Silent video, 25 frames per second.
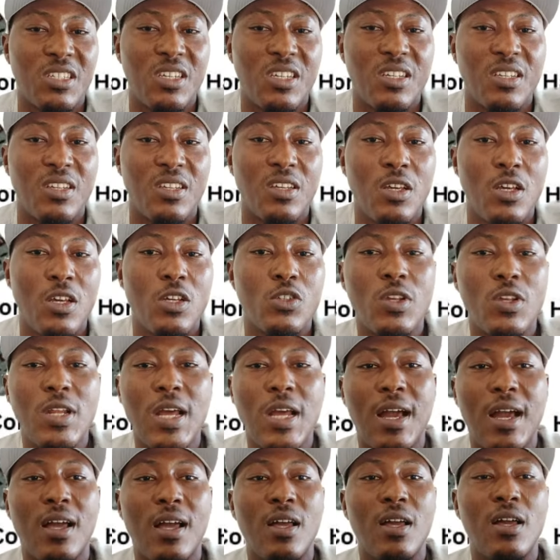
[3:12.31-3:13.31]
So that
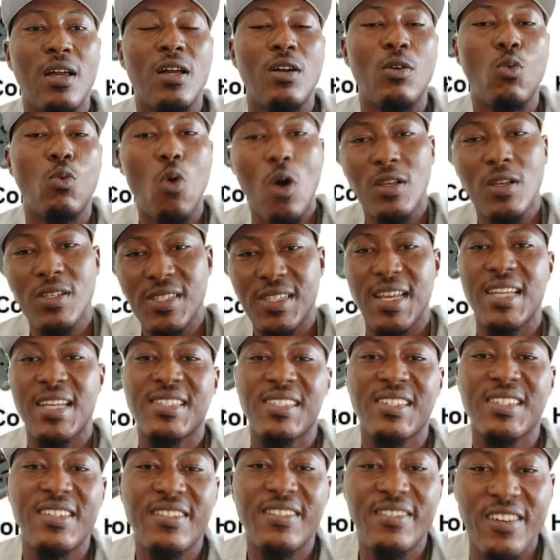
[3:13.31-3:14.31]
once there is
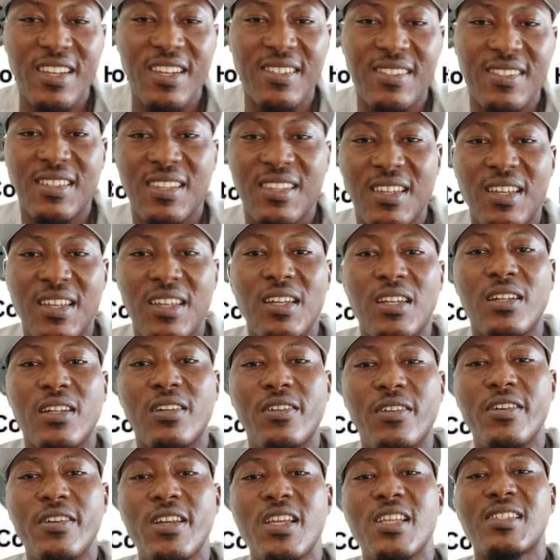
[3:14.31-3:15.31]
grease, grease
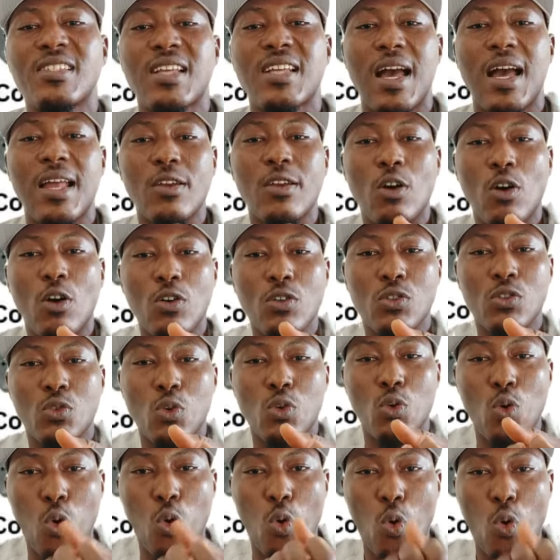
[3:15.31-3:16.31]
can also
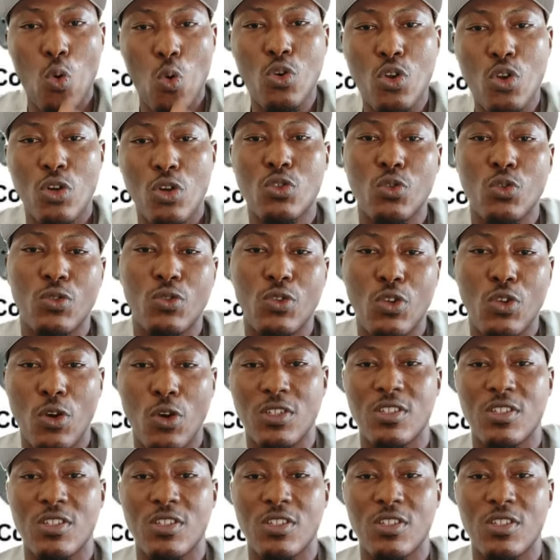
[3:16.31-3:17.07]
hold on to dust.